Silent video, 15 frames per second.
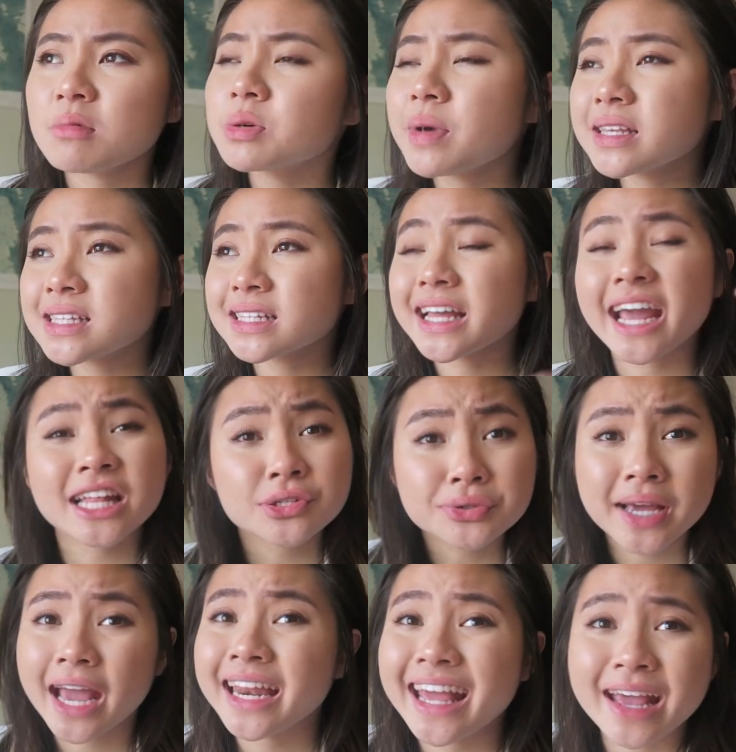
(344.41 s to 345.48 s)
But basically, it's
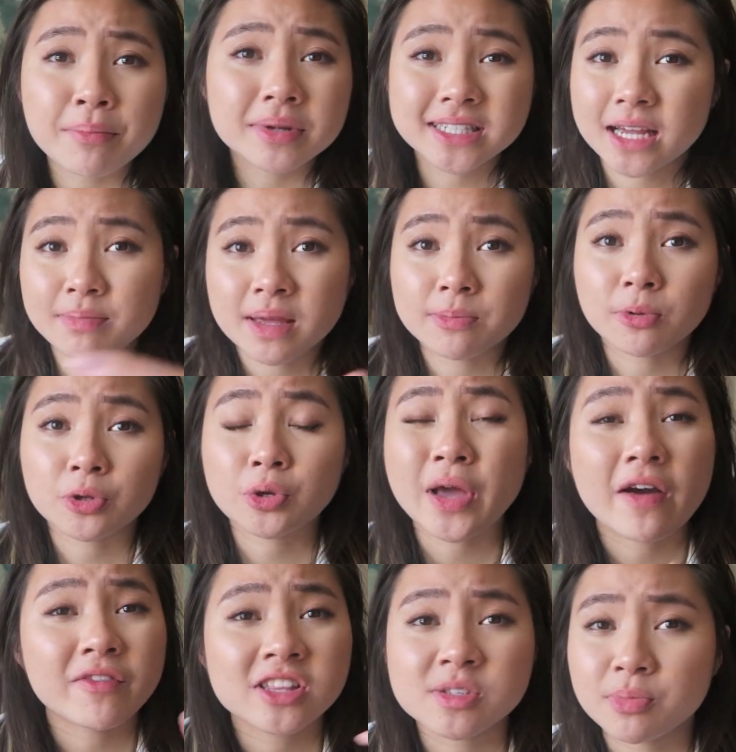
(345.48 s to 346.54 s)
okay to imitate people
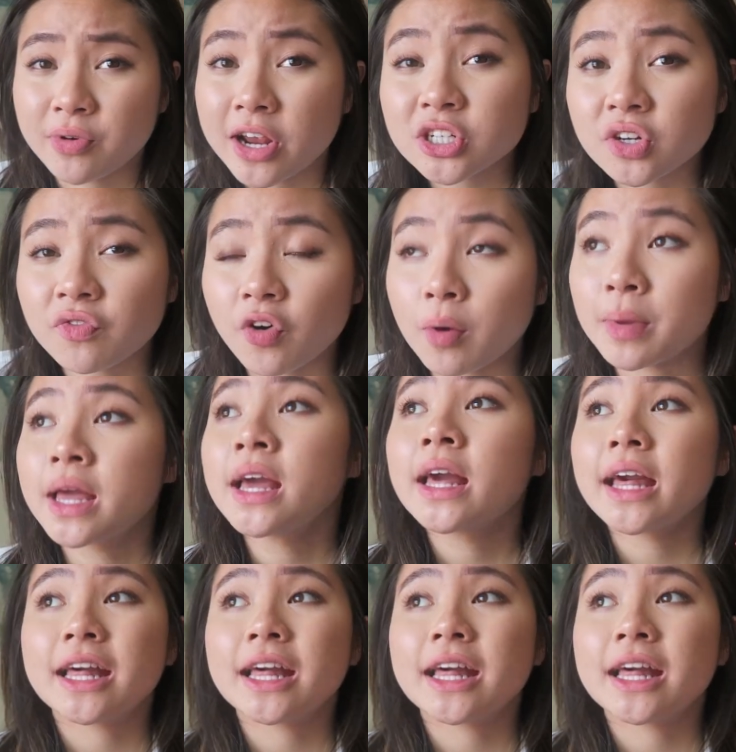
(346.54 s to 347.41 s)
you have inspiration from.